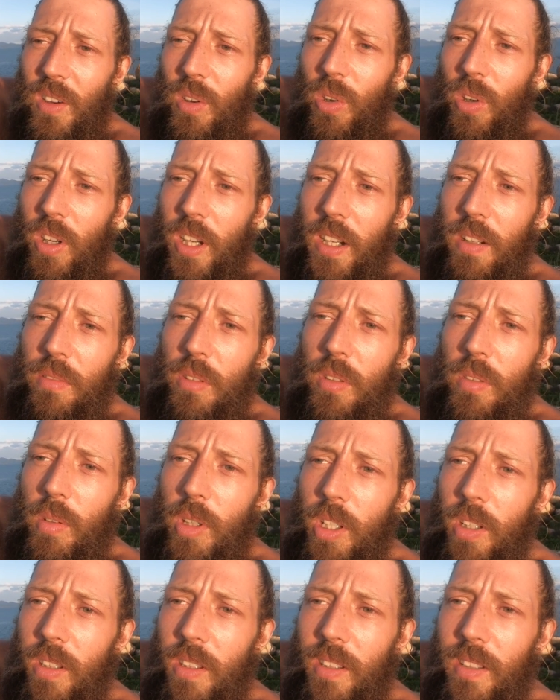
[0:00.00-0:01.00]
Or
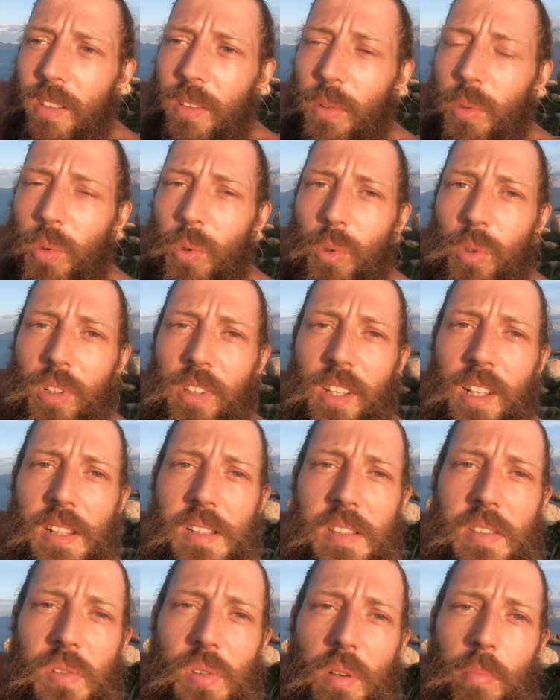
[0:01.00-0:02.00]
everyone who
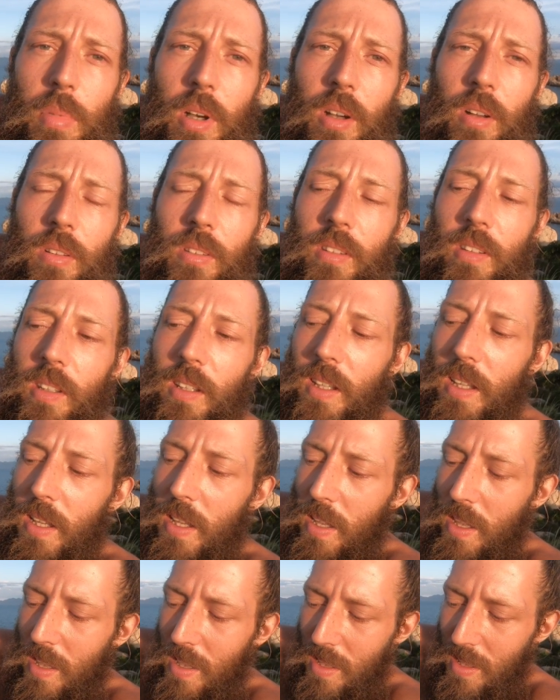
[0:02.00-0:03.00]
tells you about
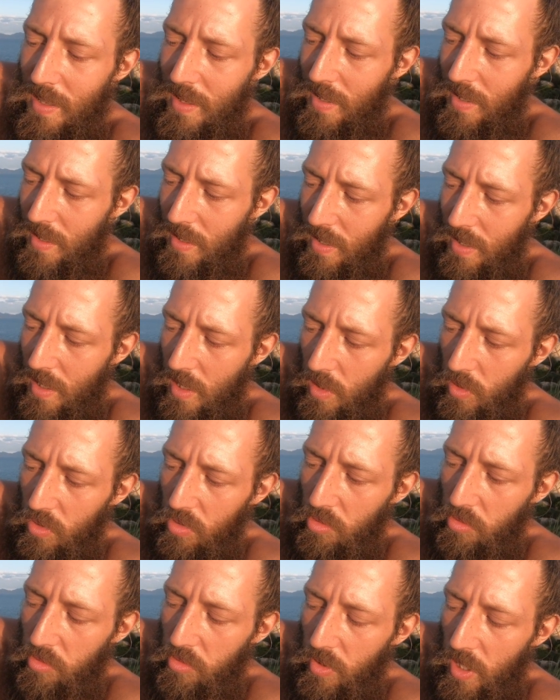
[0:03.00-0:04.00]
how
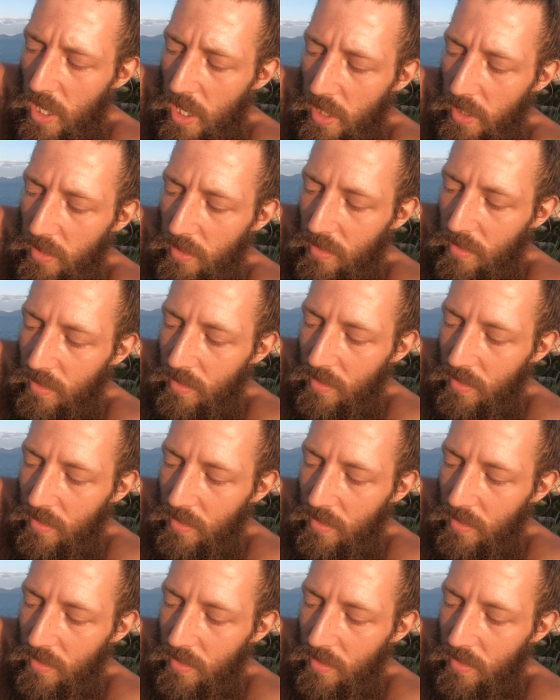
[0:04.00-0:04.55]
to find